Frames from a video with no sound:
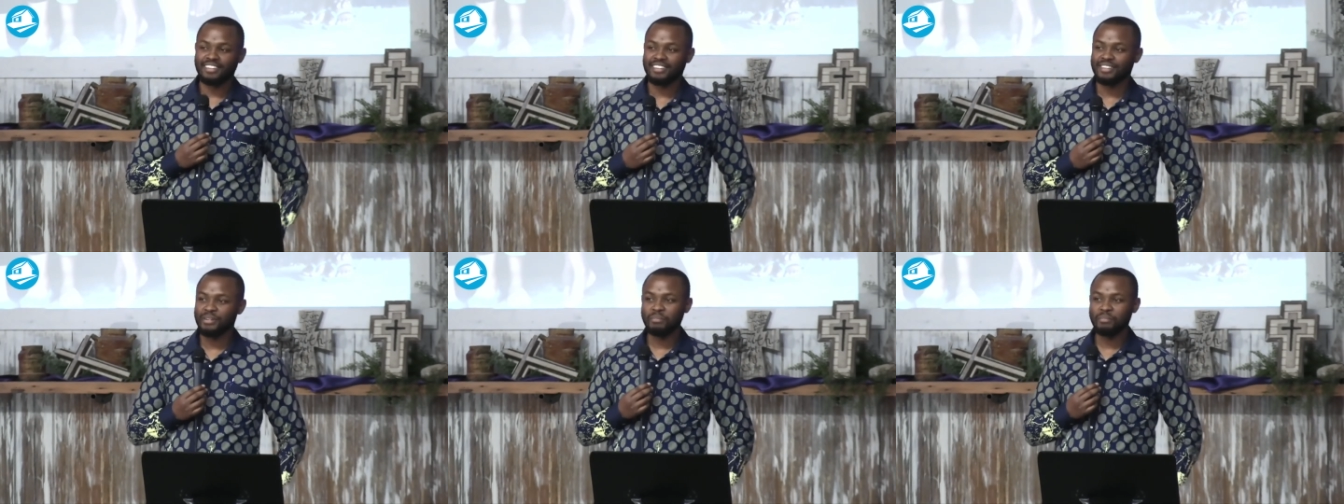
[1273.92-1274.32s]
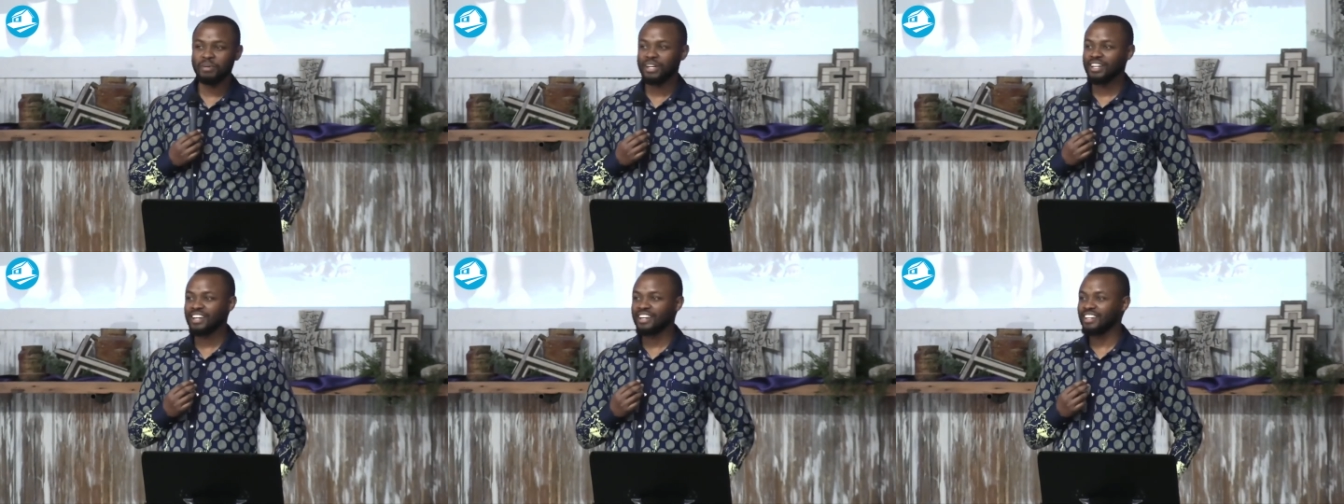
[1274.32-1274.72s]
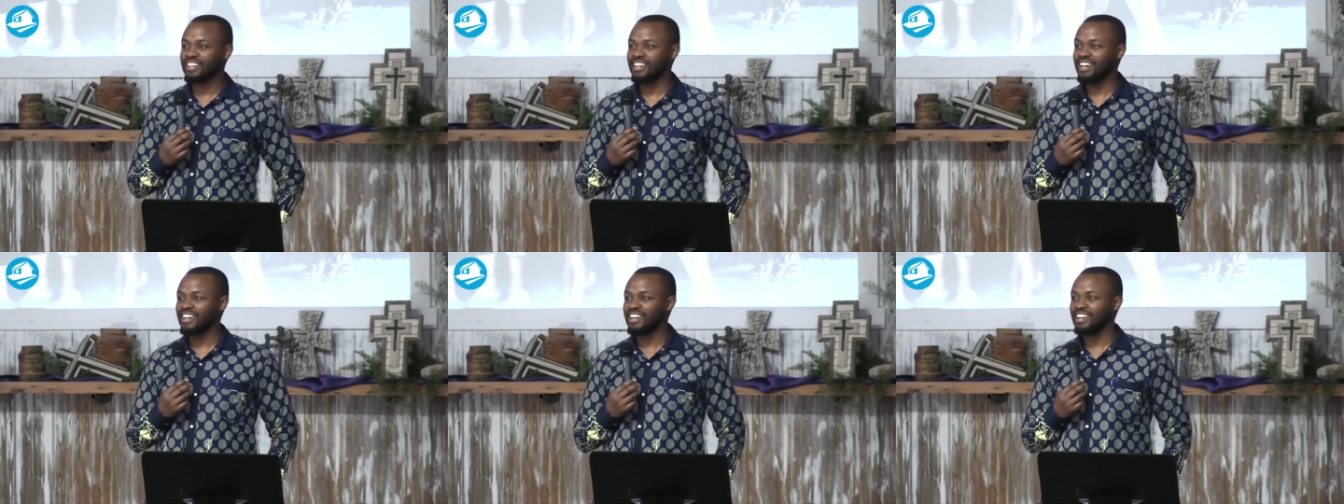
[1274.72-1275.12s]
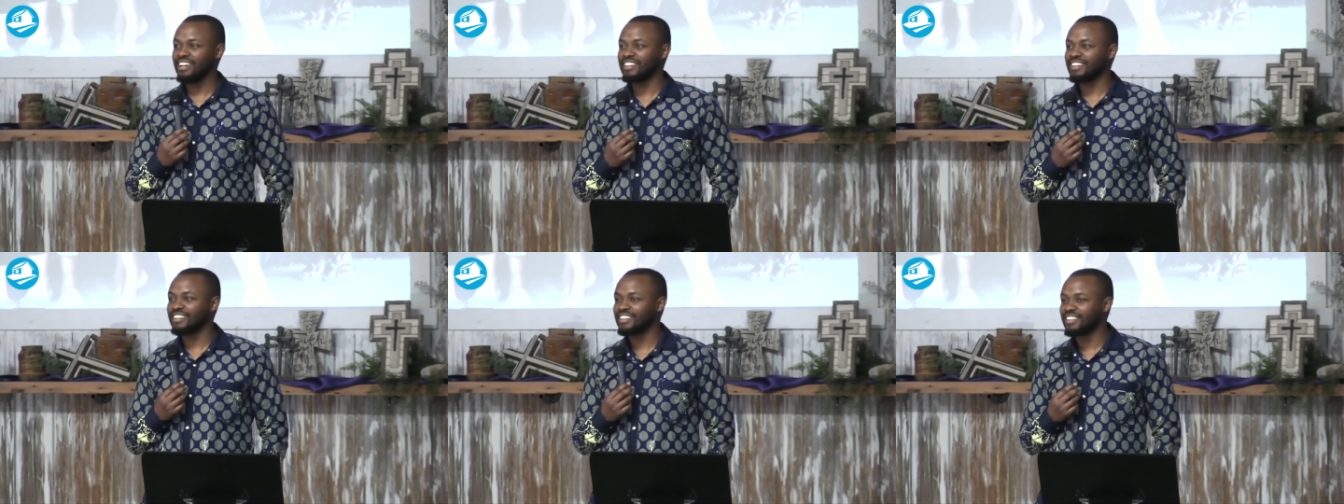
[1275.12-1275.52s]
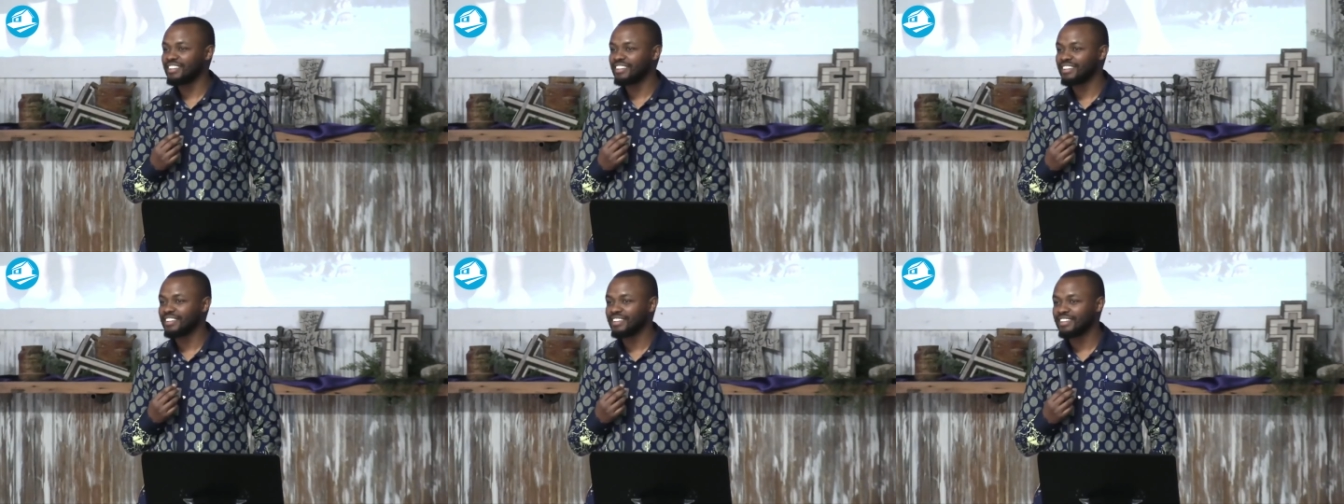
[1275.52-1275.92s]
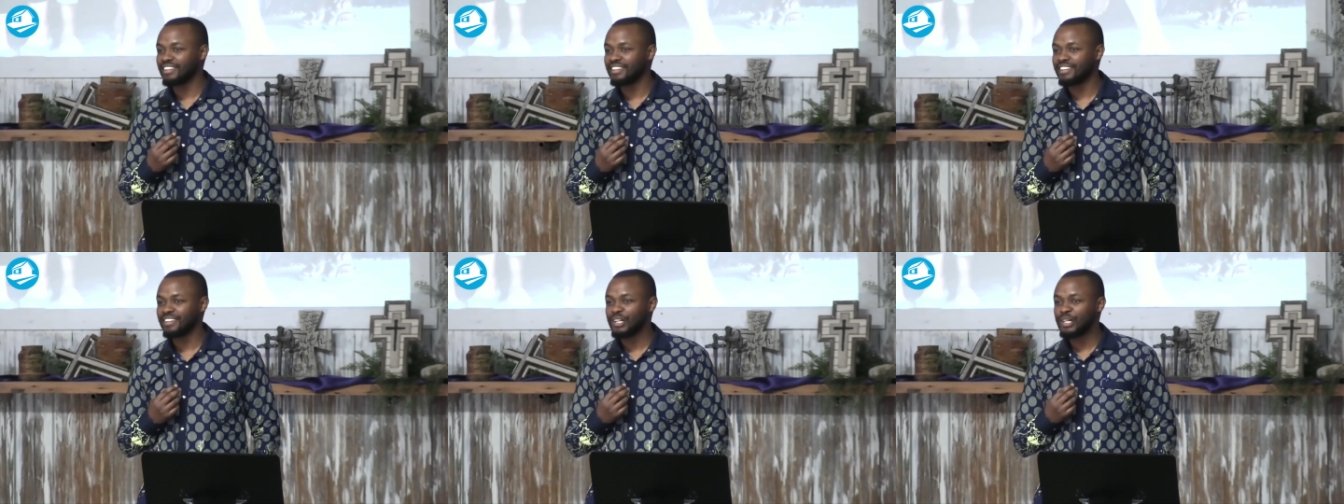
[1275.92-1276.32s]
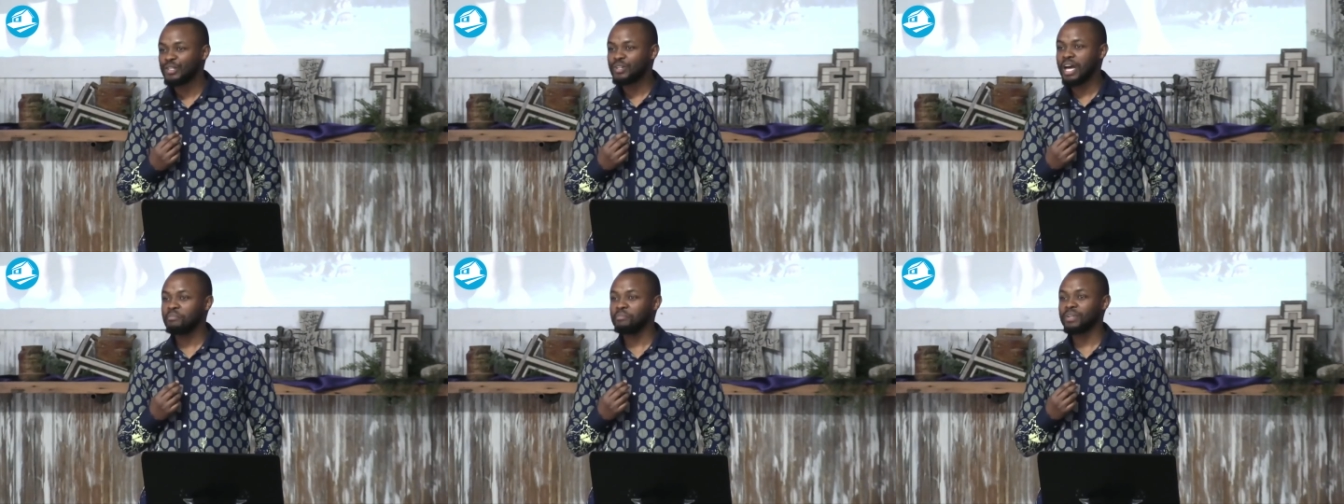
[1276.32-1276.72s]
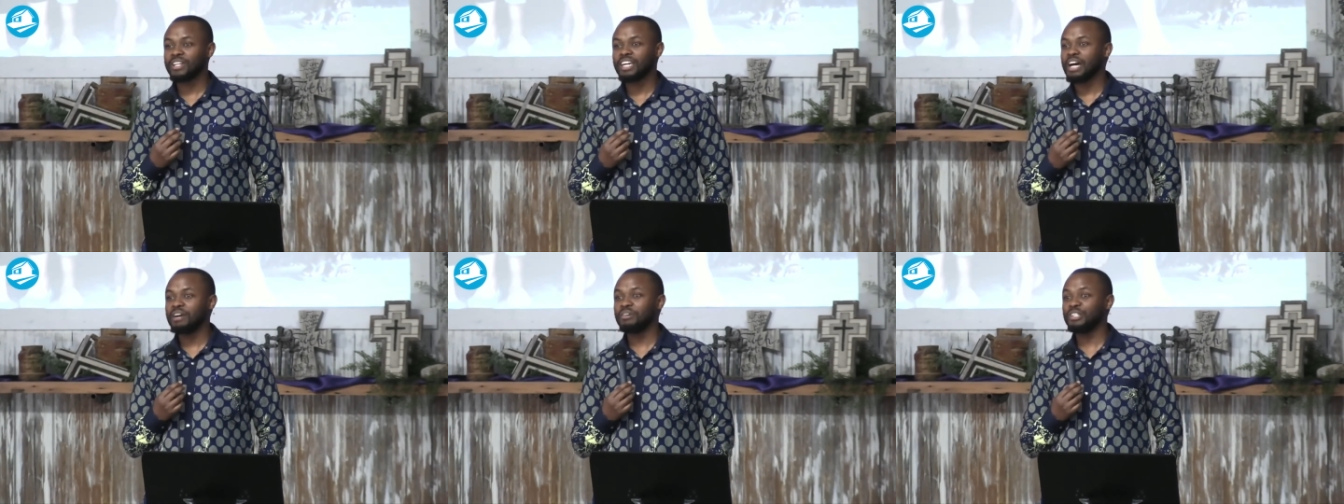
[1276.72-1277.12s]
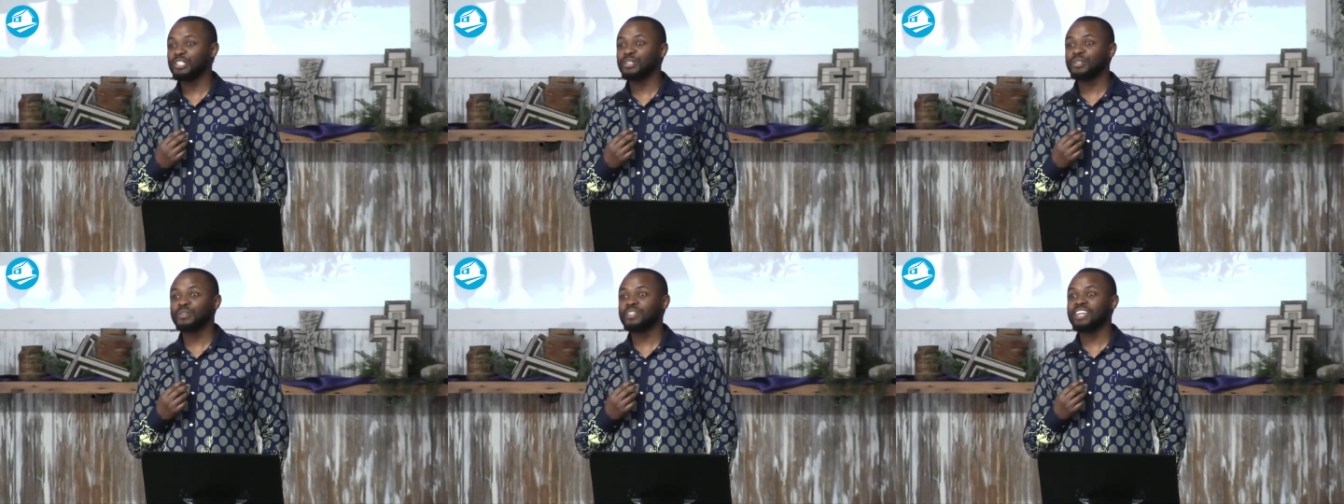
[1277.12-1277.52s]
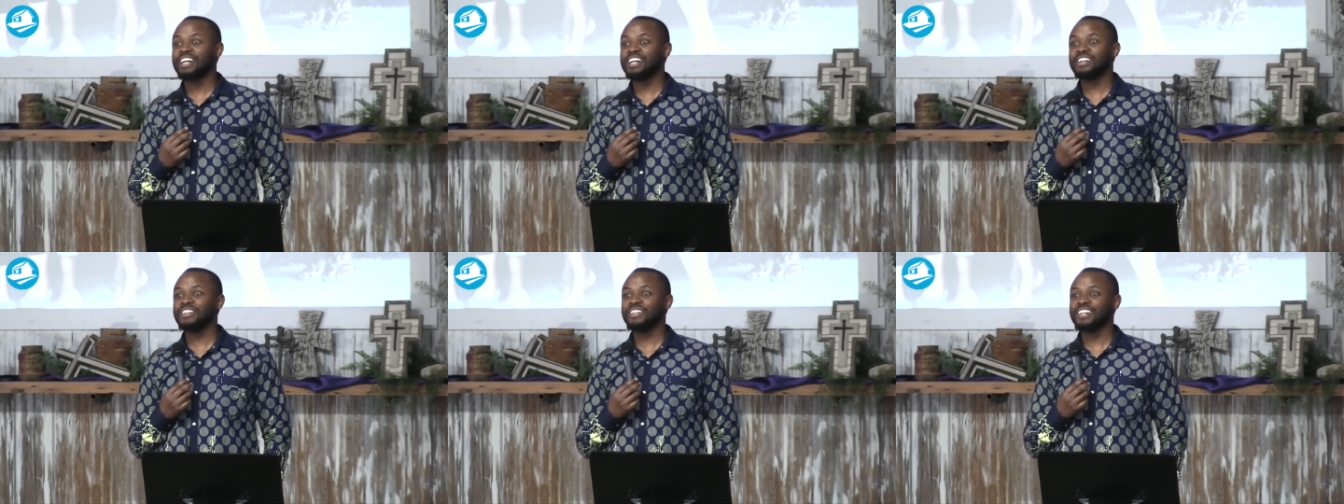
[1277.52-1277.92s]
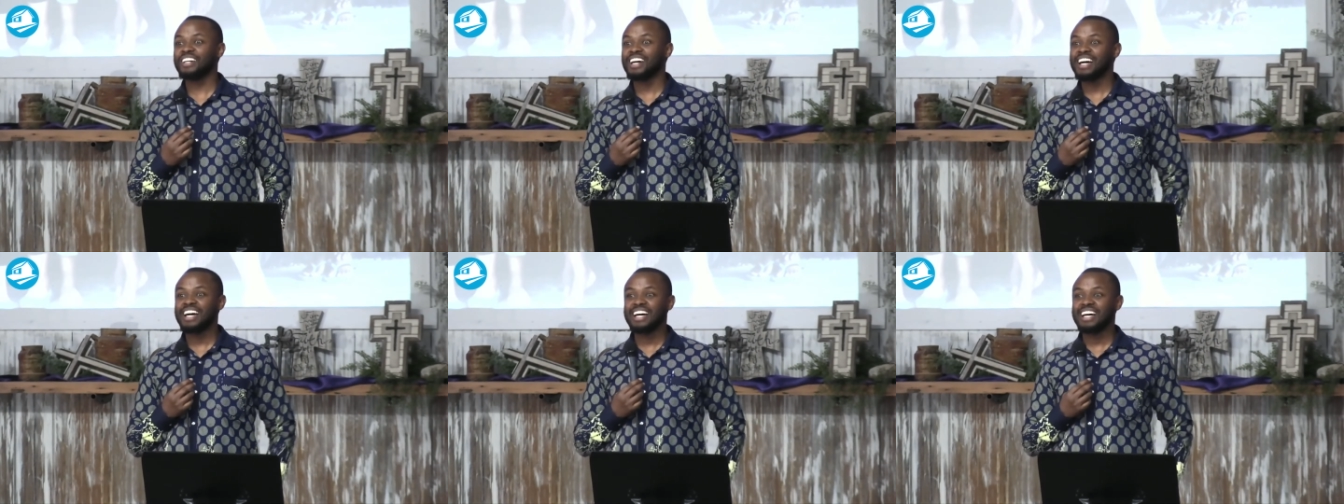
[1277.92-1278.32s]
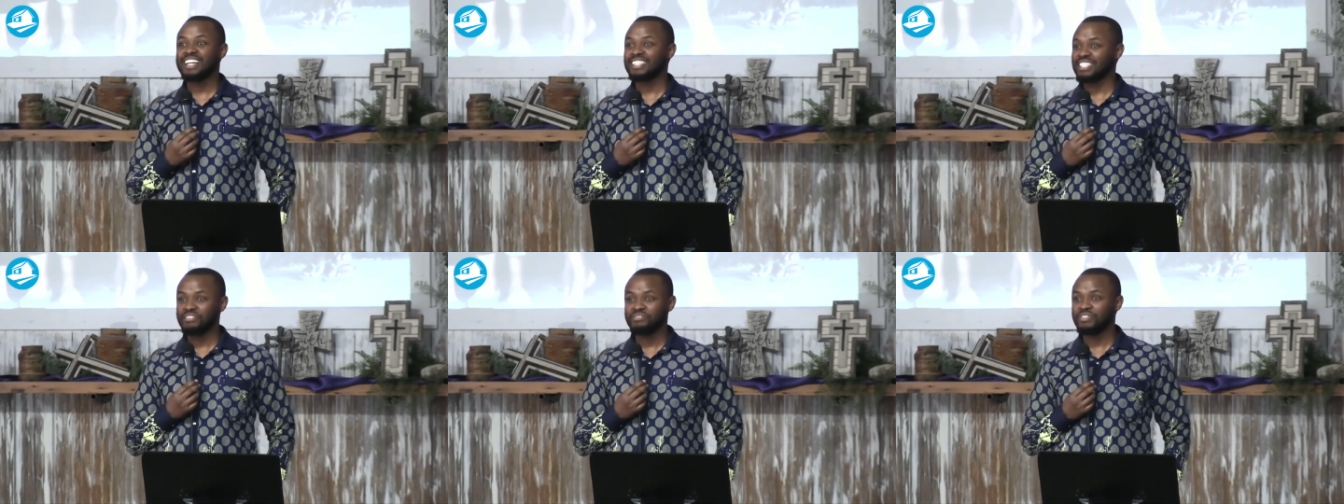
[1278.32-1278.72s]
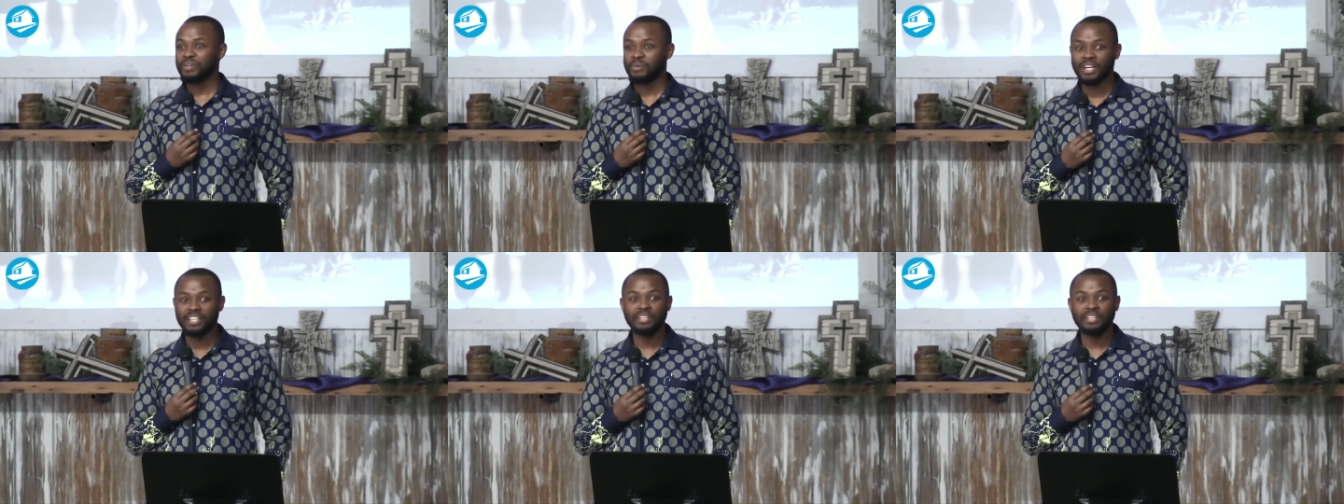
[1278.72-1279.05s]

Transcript: Nobody can get in. So I'm encouraging you, carry your guns everywhere.